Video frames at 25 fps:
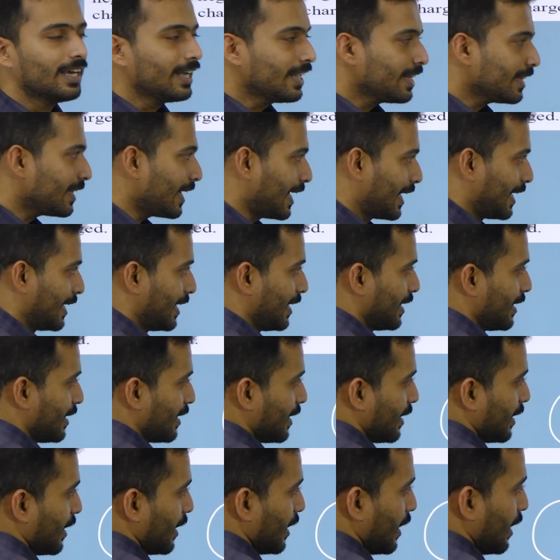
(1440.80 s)
Then
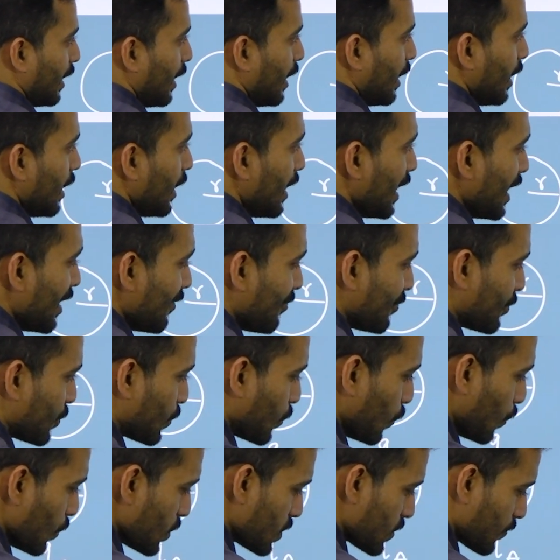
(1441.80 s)
if two